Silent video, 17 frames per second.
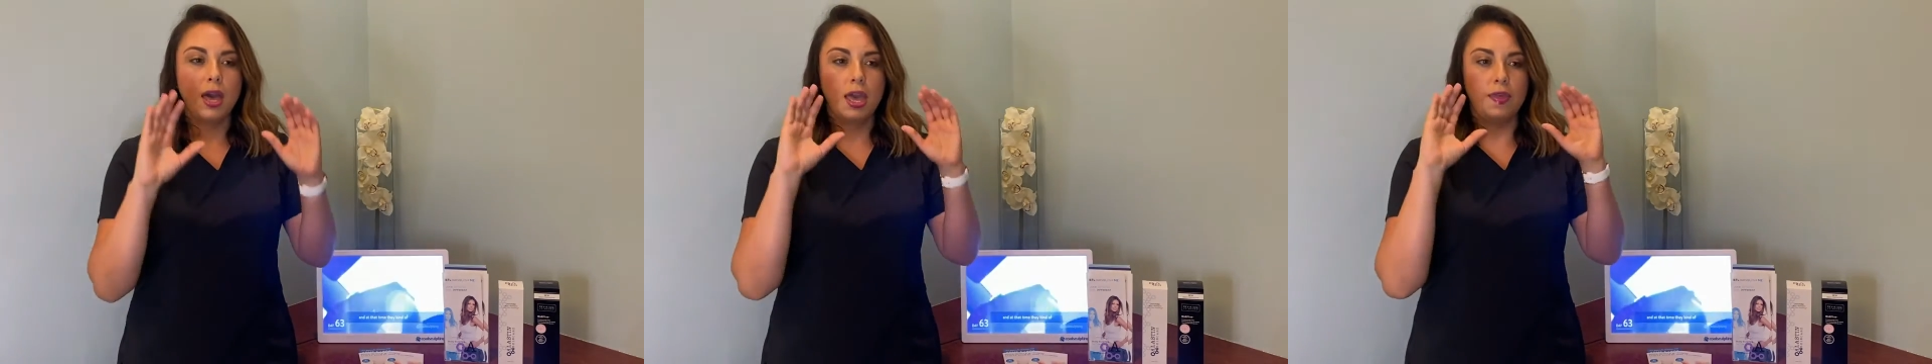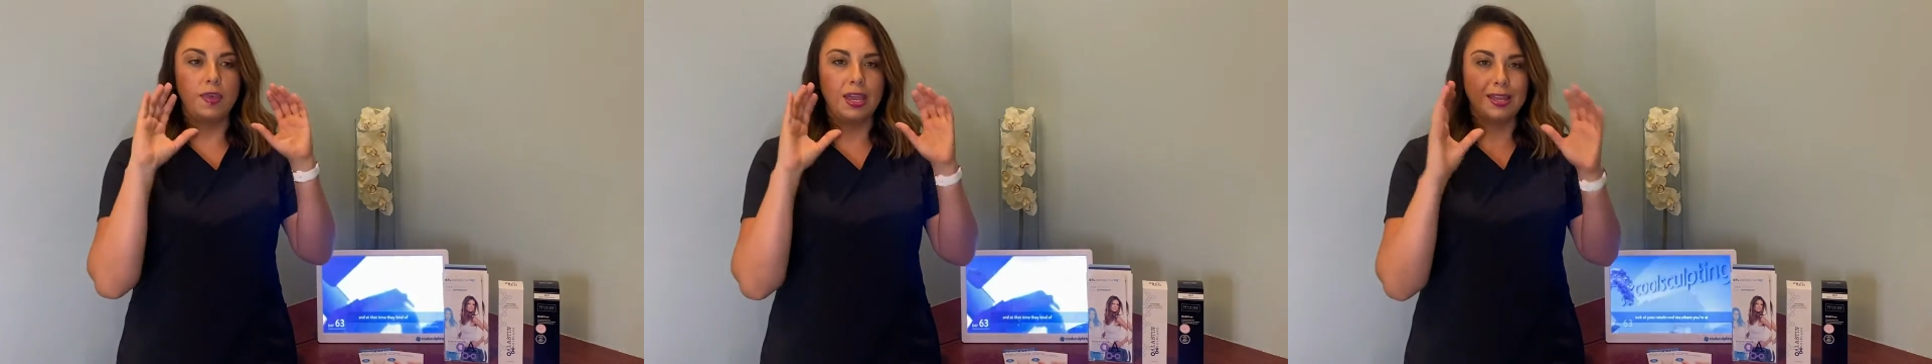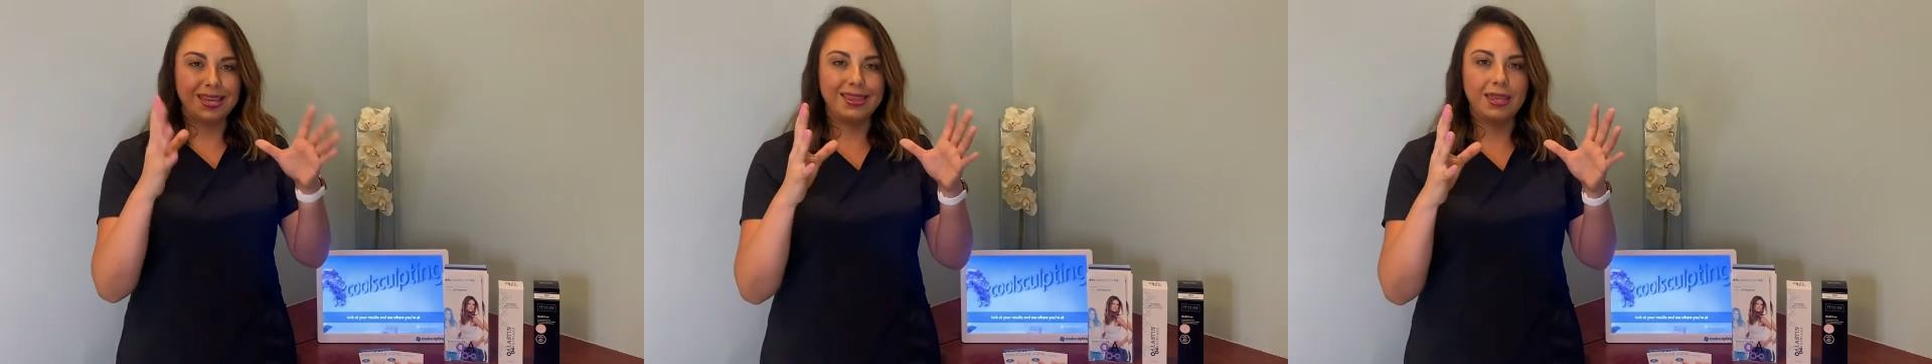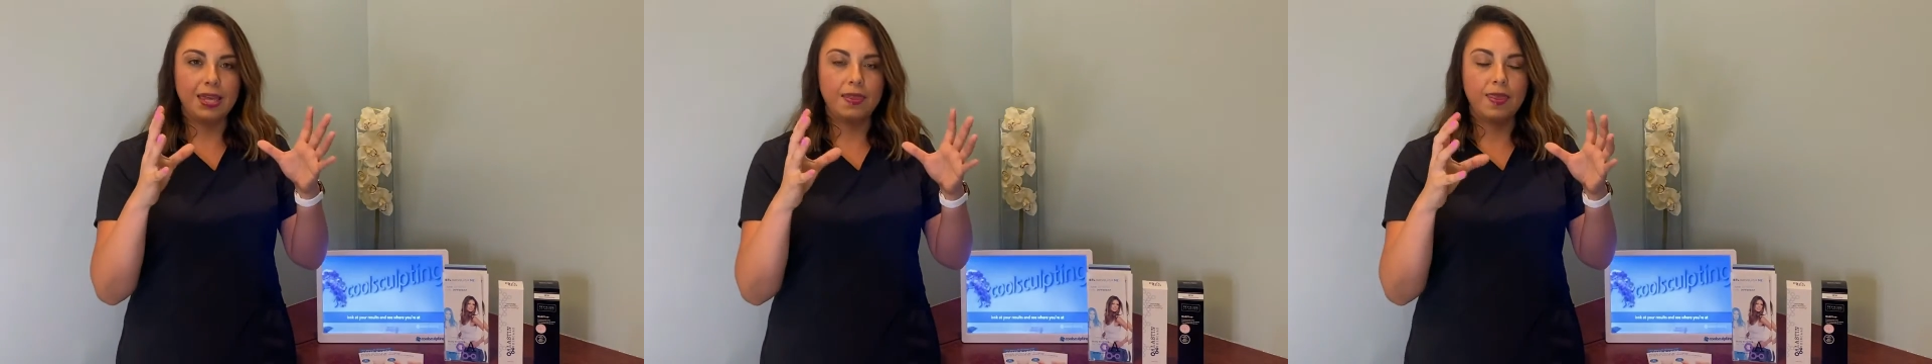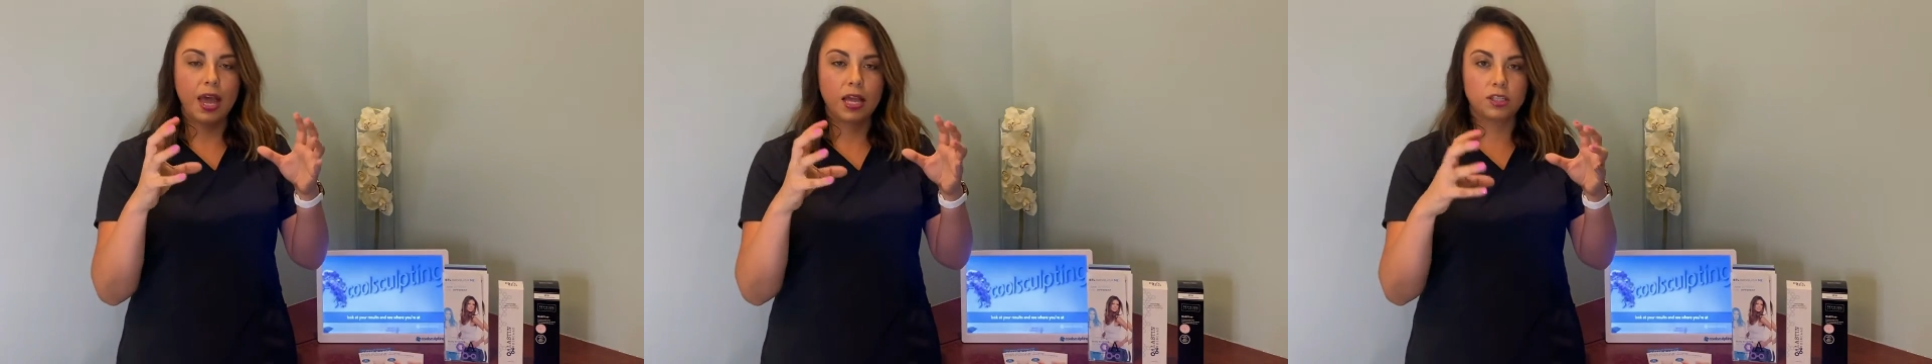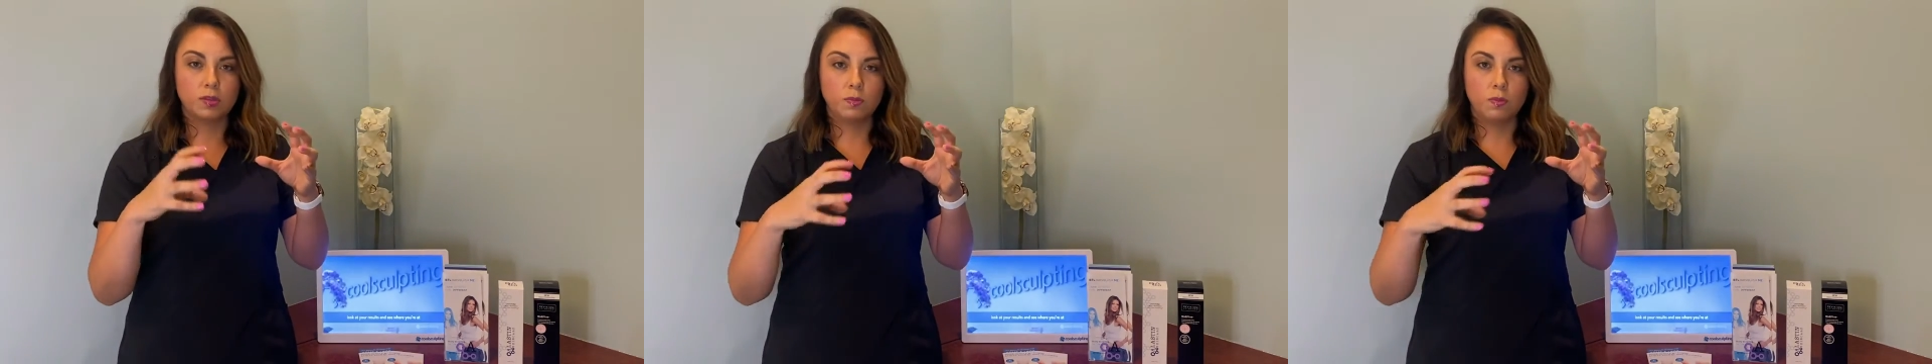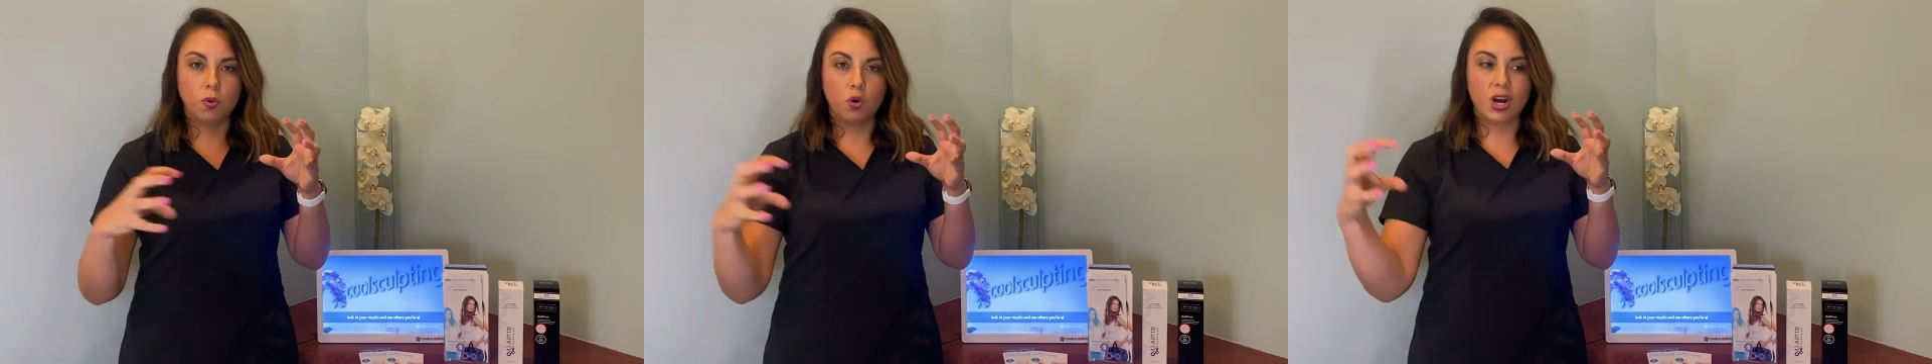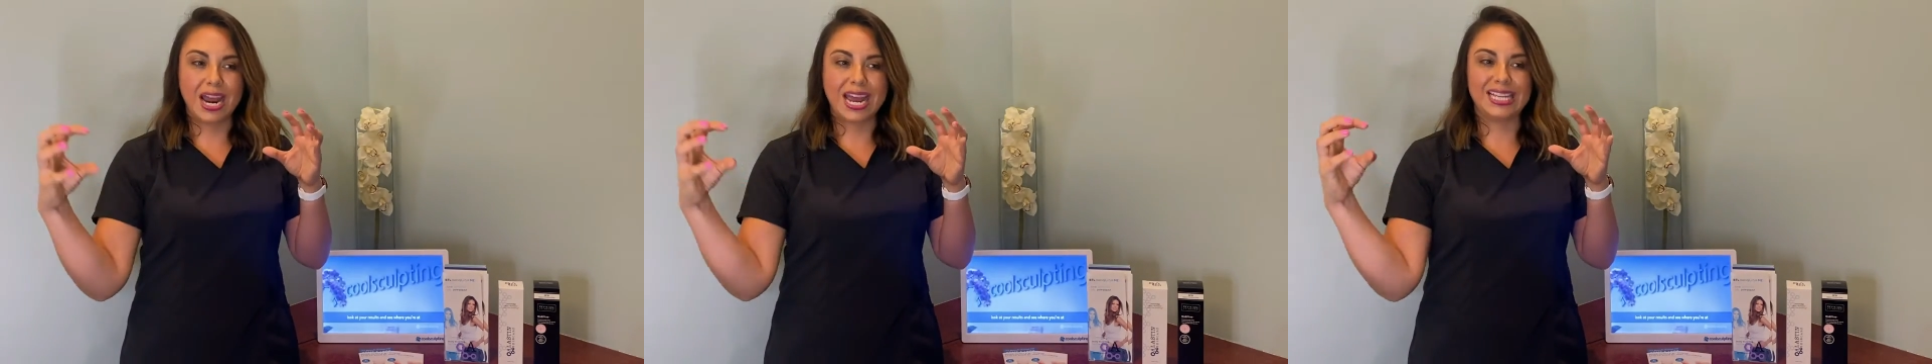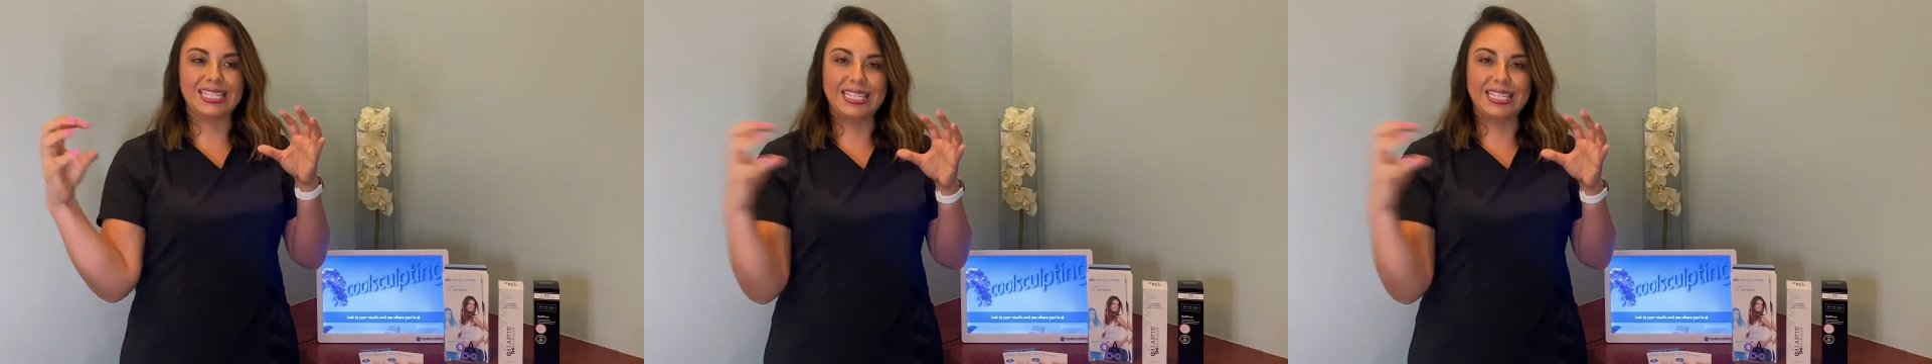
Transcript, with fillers: And anything that's more